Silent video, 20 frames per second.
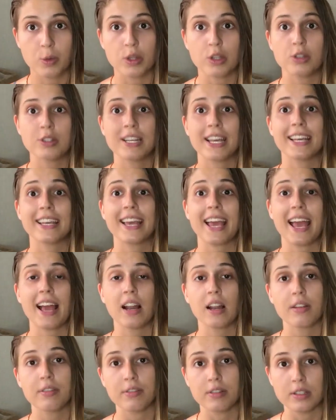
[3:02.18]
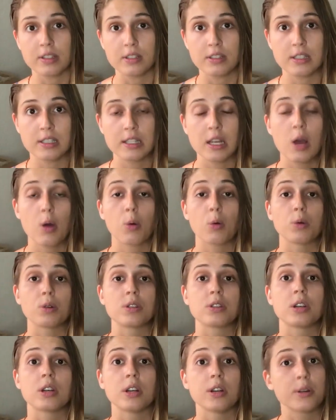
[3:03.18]
When you take elephants
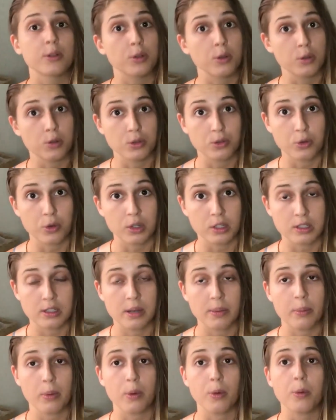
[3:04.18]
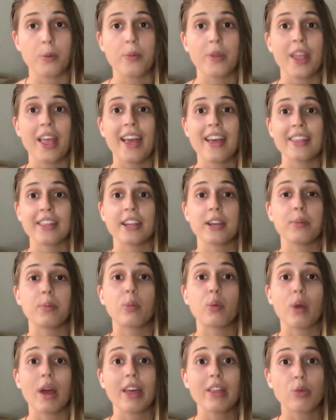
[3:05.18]
or turtles, for example,
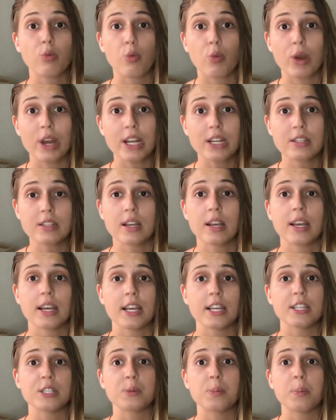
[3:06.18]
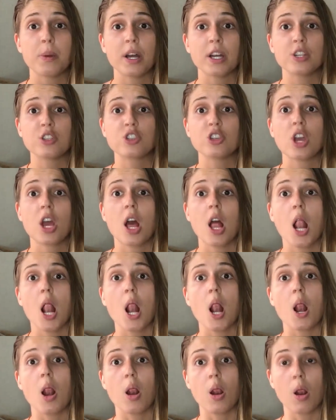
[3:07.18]
their breath rate is much
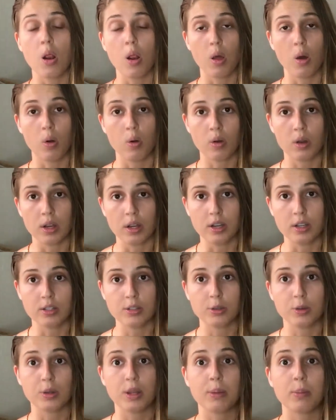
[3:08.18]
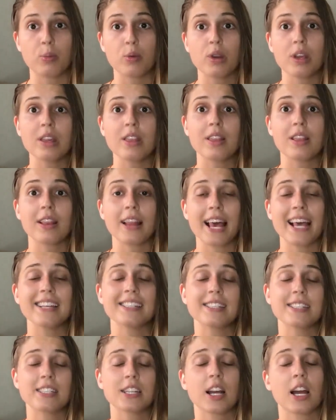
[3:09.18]
longer, so they breathe
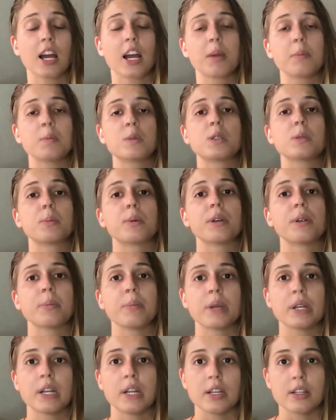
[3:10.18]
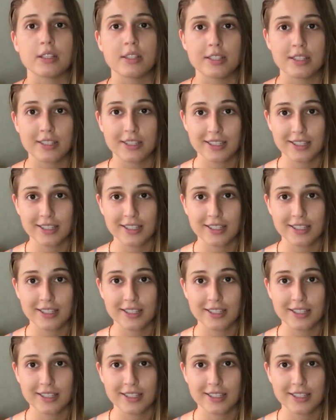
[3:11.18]
less times per minute,